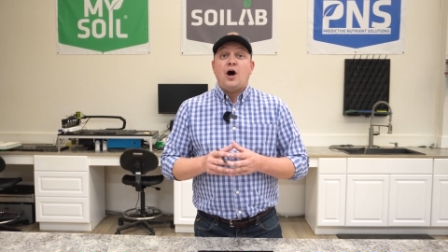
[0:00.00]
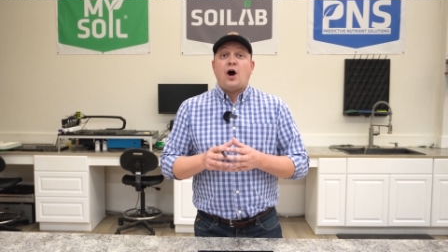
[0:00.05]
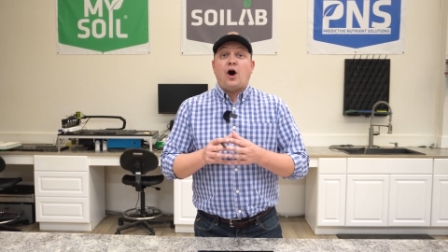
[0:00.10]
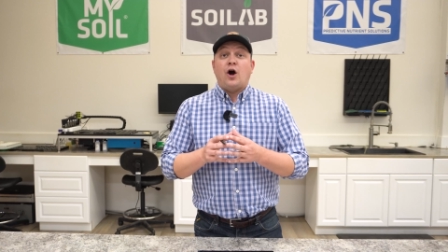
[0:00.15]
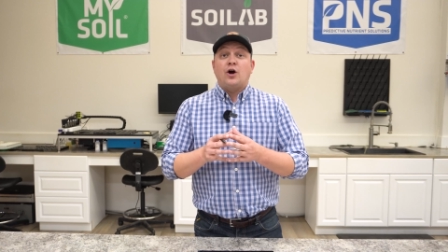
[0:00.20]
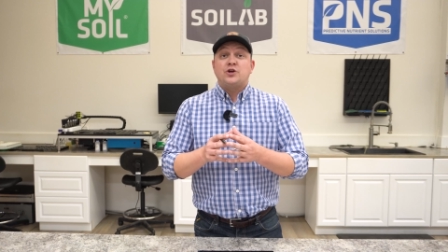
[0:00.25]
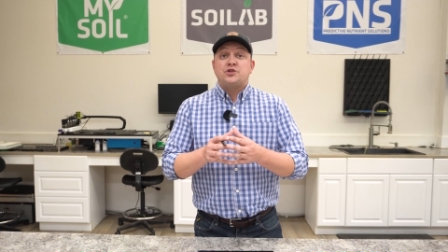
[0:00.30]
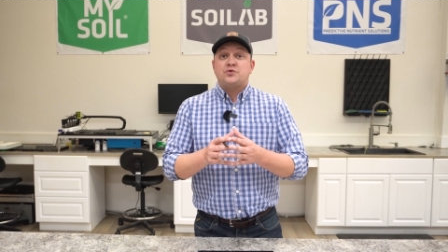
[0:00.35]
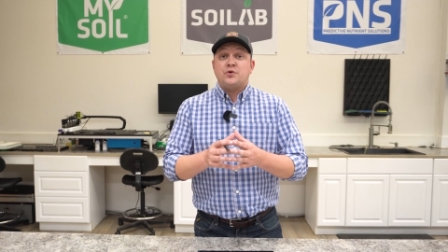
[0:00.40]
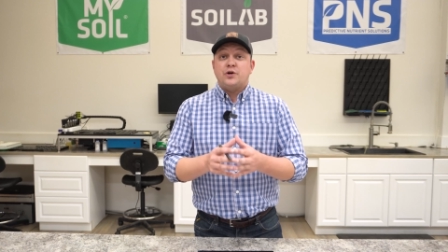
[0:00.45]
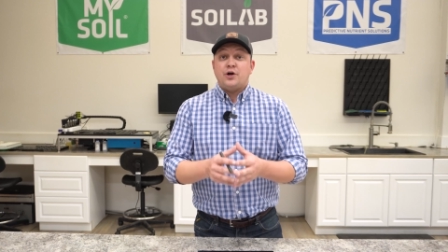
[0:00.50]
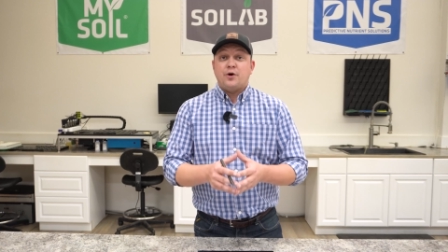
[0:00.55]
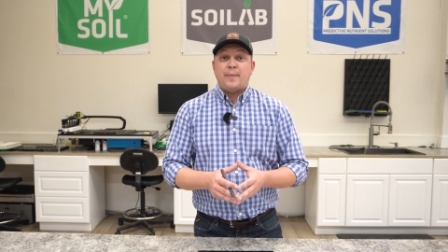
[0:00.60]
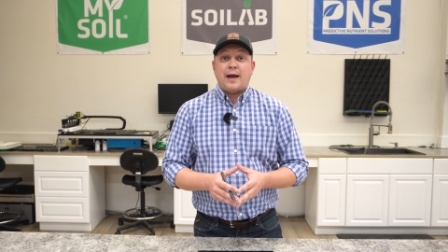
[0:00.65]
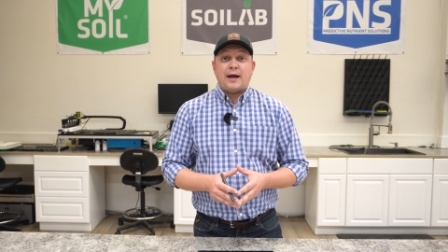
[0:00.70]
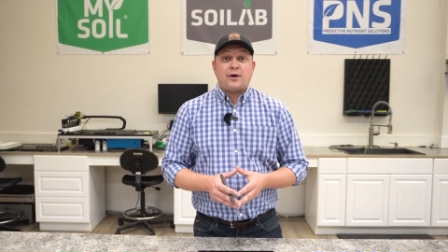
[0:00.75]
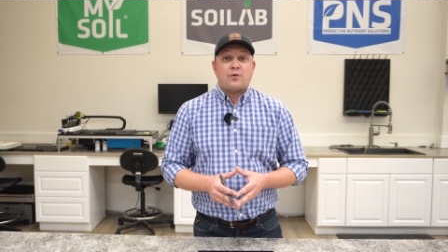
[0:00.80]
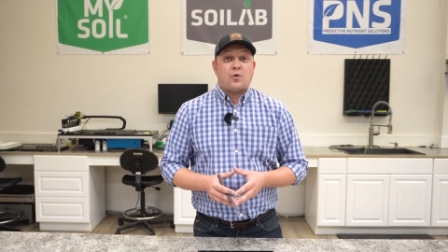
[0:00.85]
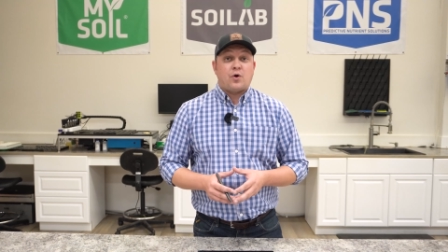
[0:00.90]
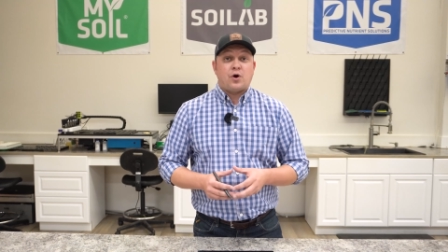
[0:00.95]
our soil
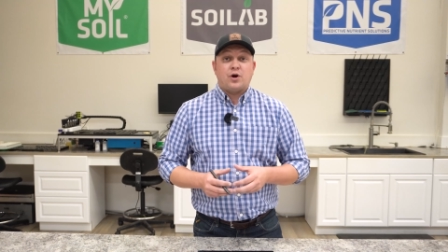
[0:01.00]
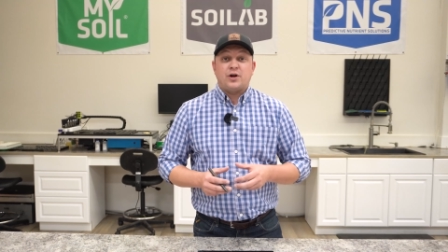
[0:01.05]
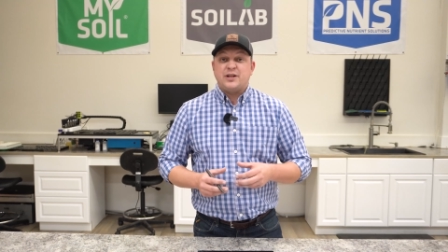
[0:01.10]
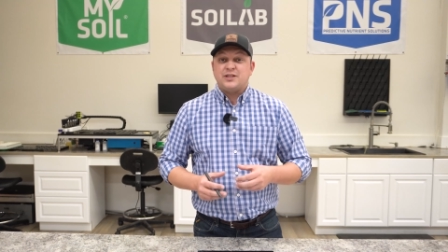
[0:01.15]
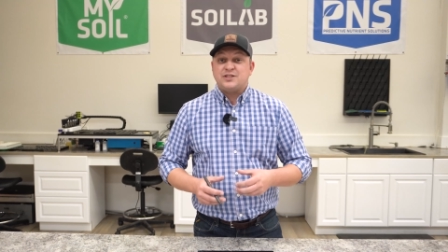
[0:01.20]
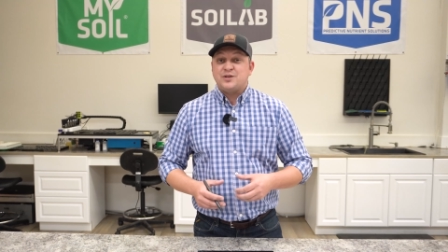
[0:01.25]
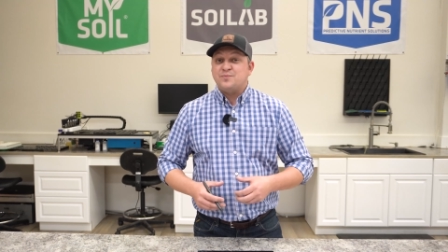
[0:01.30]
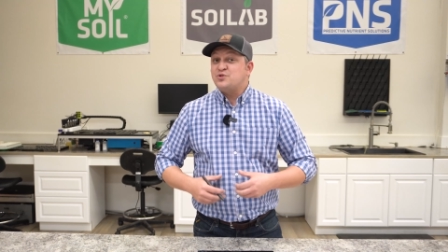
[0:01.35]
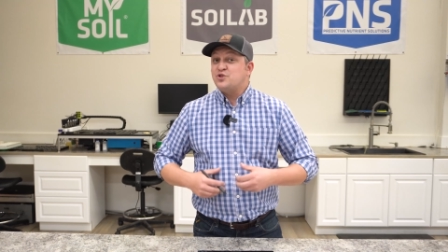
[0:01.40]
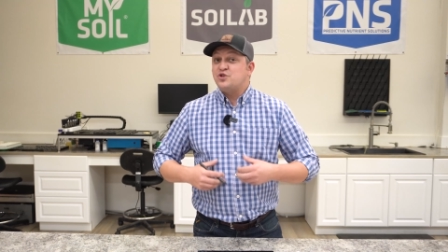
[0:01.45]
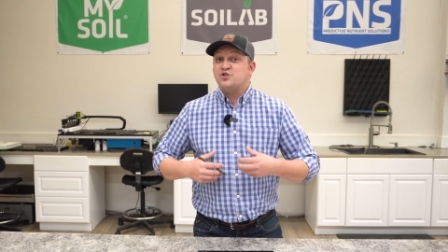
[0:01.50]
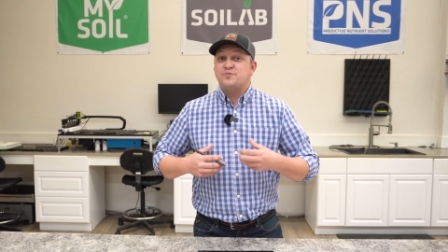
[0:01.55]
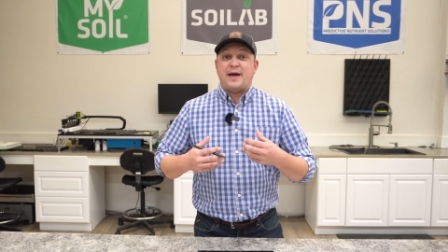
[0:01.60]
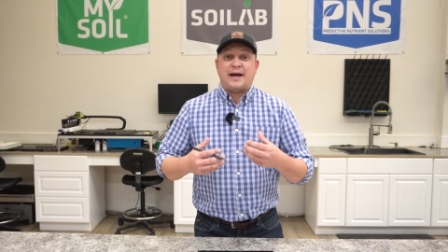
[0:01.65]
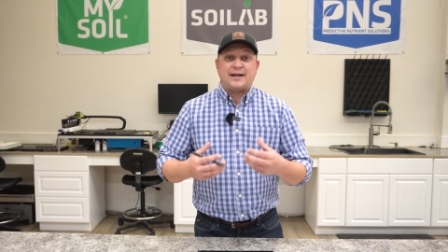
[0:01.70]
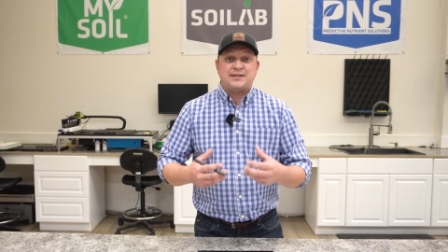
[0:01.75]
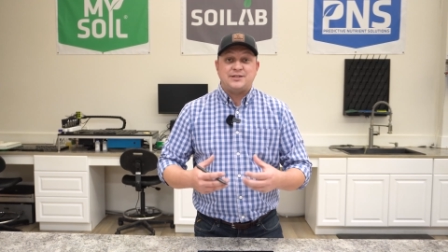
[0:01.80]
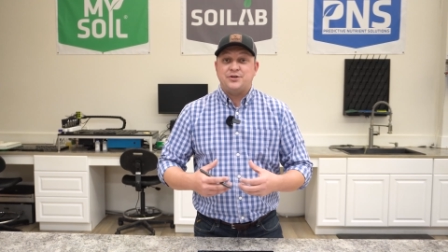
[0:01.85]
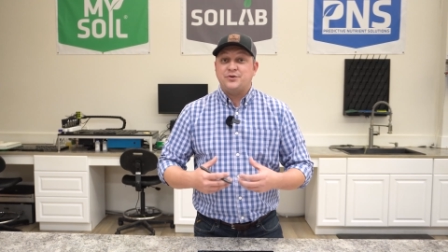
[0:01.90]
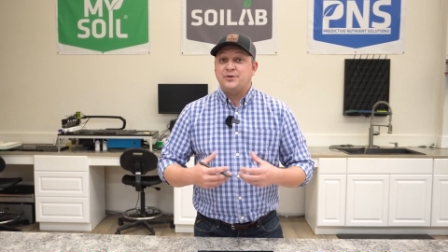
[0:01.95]
microorganisms, those
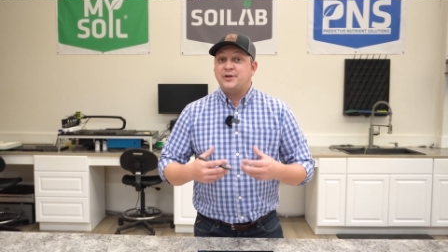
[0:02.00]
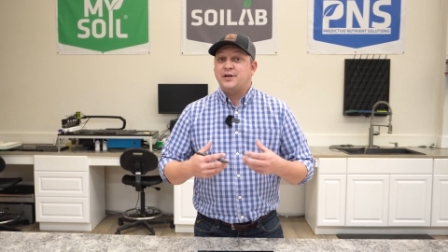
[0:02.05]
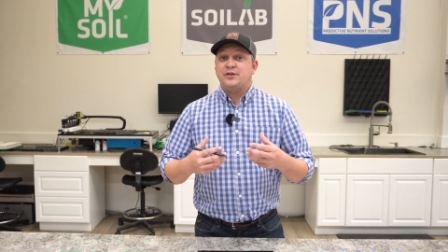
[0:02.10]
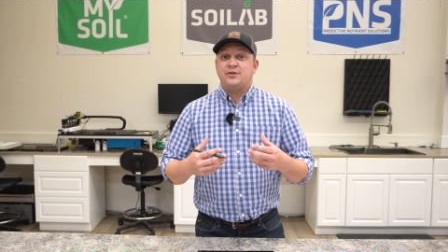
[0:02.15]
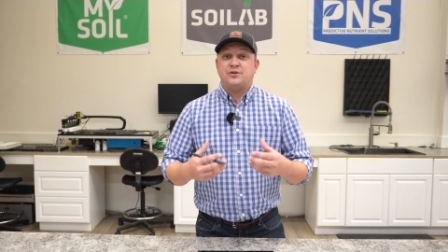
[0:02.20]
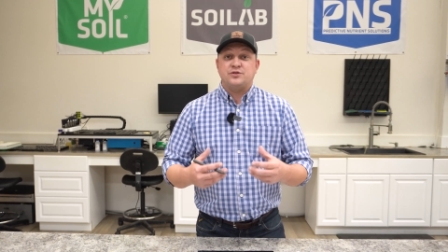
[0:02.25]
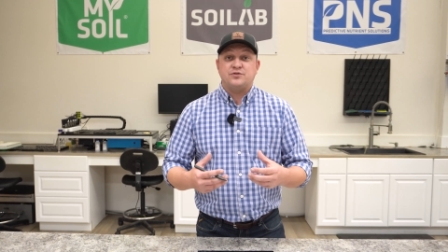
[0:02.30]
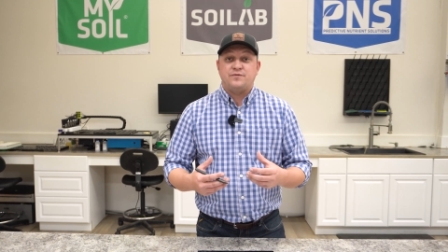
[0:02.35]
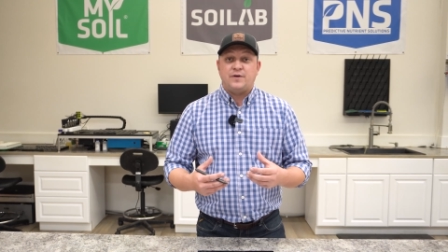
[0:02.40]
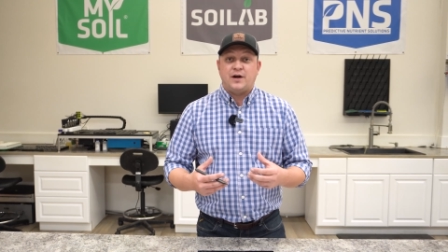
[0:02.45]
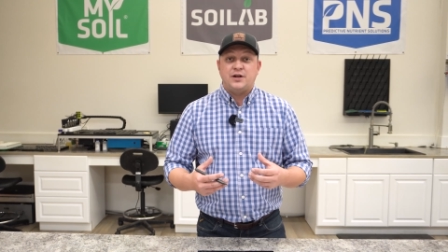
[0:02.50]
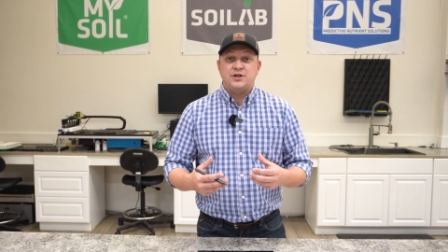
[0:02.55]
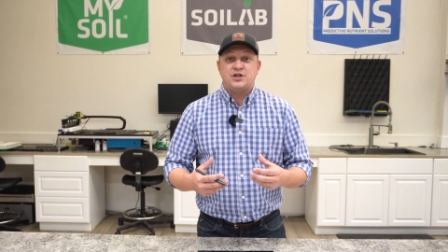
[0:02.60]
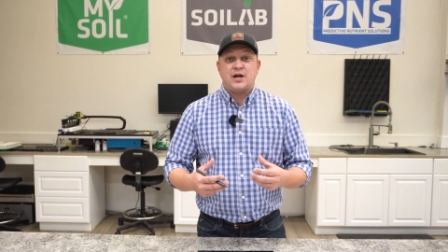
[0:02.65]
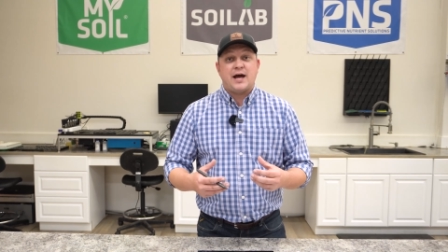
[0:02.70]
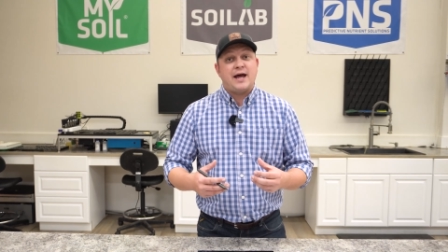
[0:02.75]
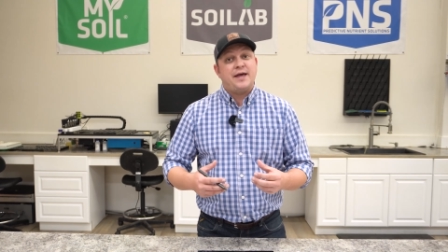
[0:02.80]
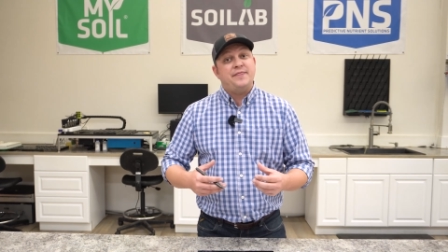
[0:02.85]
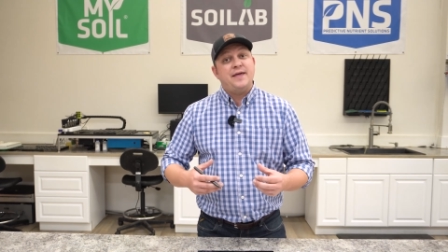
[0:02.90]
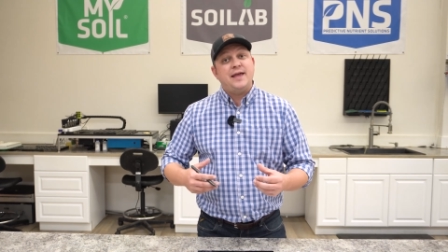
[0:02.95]
bacteria, those
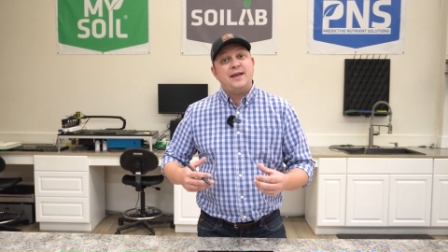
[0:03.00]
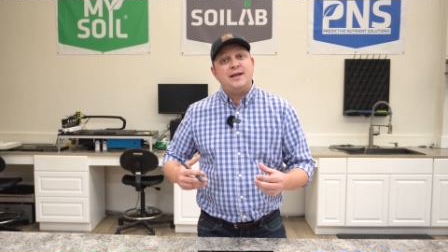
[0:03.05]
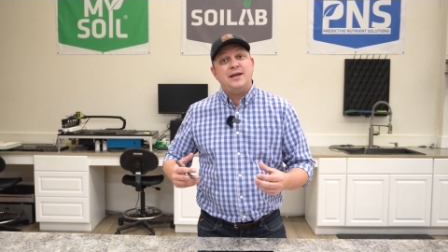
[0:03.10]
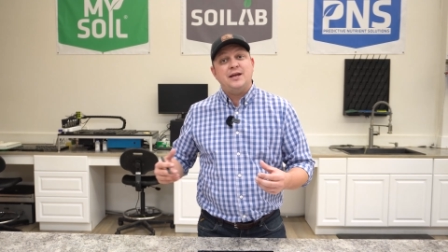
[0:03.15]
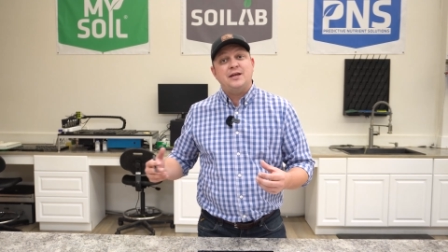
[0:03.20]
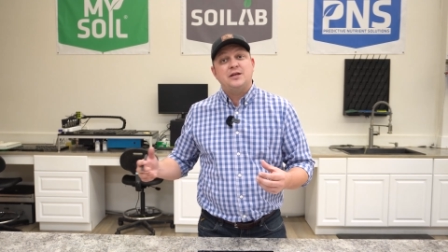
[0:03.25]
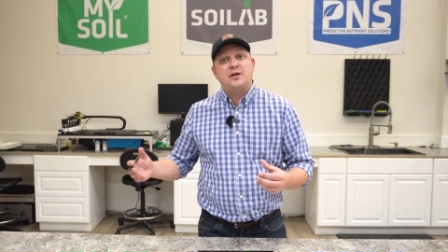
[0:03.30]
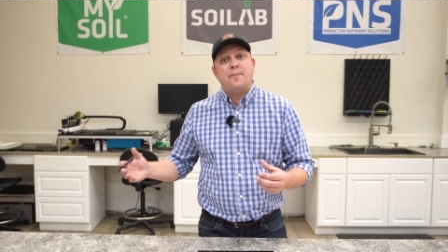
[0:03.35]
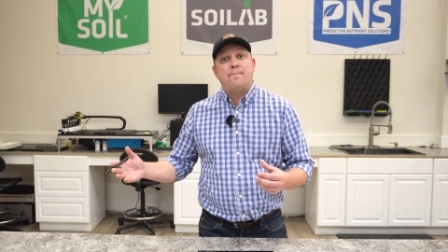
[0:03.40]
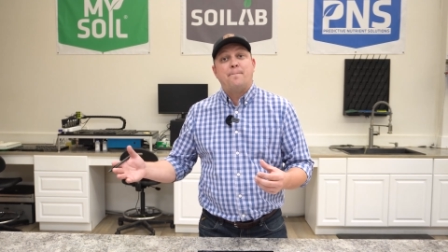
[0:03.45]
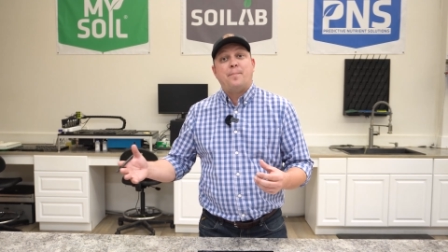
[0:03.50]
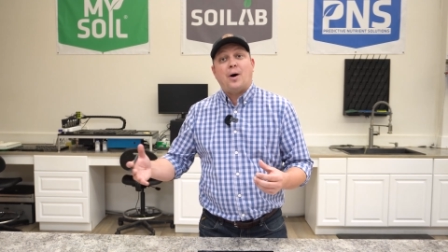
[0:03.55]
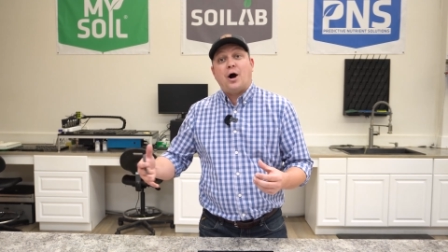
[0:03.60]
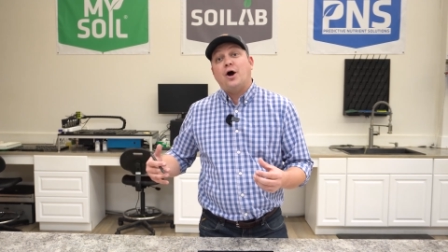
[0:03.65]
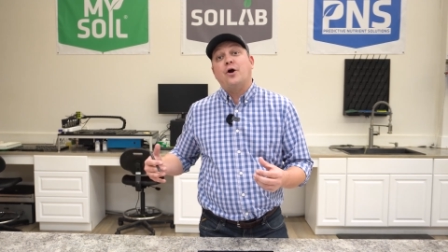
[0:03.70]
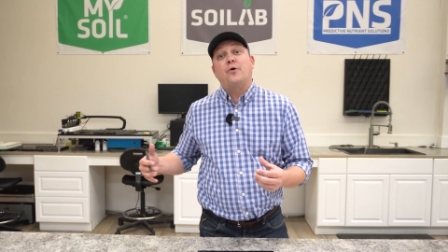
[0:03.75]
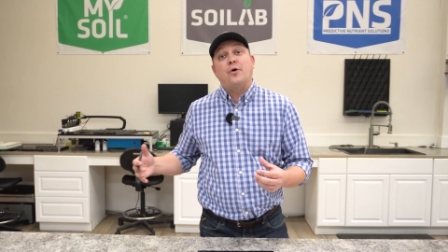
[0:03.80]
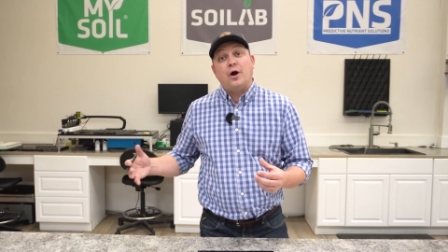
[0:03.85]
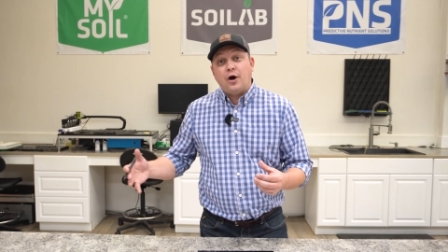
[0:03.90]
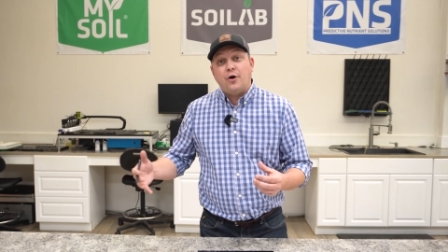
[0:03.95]
fungi, they needed to
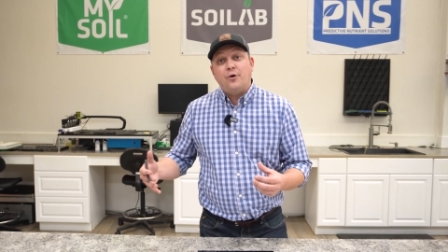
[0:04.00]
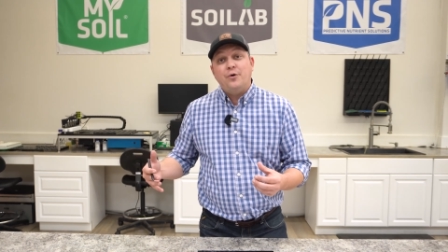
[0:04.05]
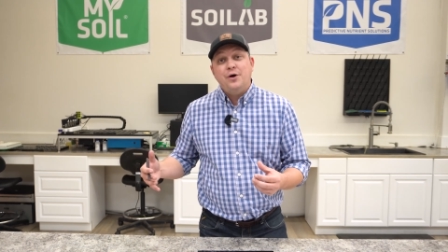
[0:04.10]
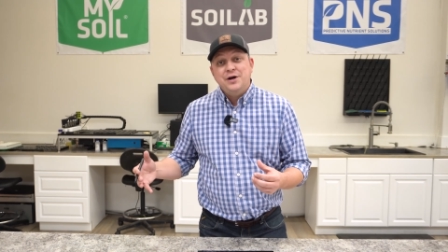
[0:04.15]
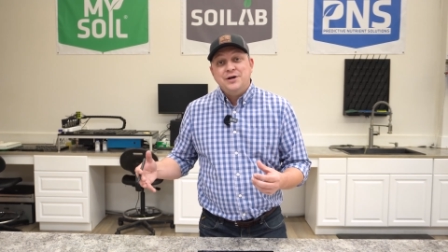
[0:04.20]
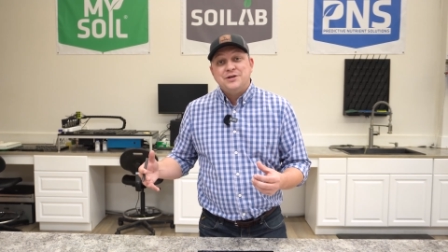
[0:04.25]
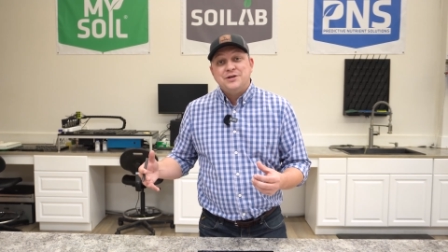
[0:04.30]
borrow